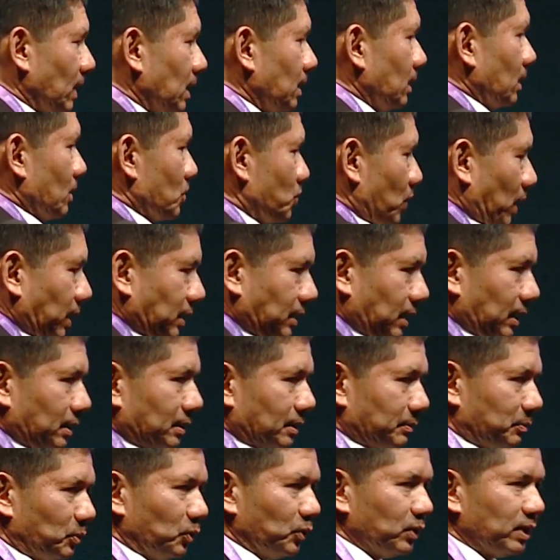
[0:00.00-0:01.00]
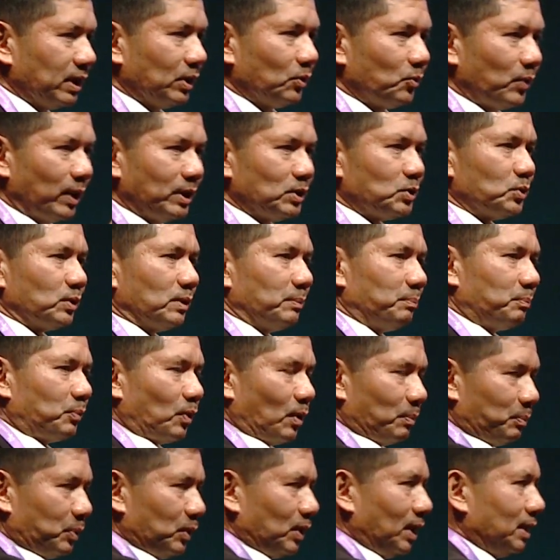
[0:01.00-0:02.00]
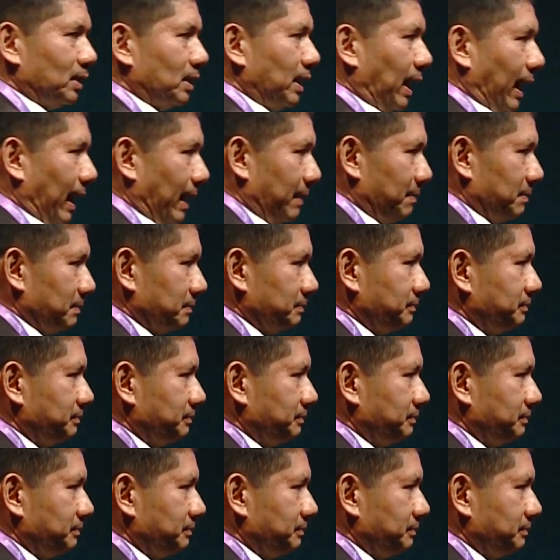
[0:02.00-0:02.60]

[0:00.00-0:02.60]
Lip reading: So I did the booking, went to a popular app,